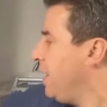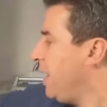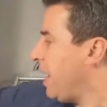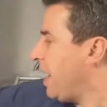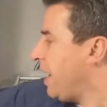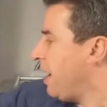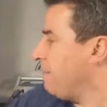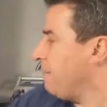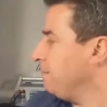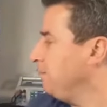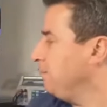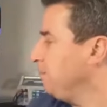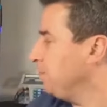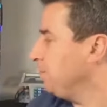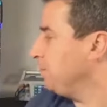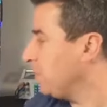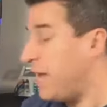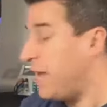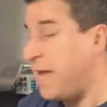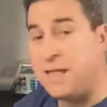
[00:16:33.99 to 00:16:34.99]
Um,
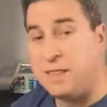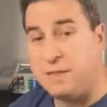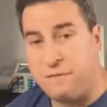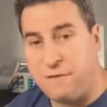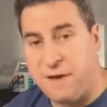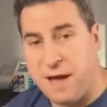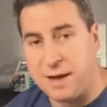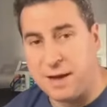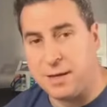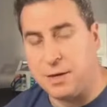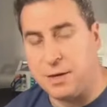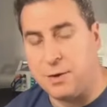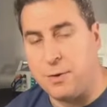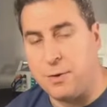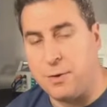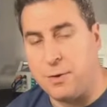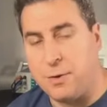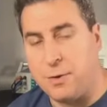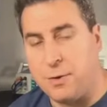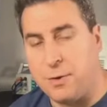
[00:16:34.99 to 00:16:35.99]
and the
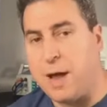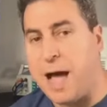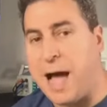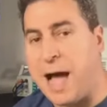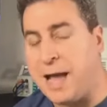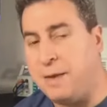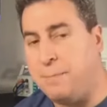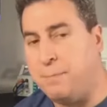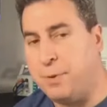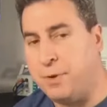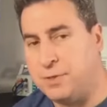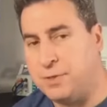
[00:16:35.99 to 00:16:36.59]
fact, you know, I don't,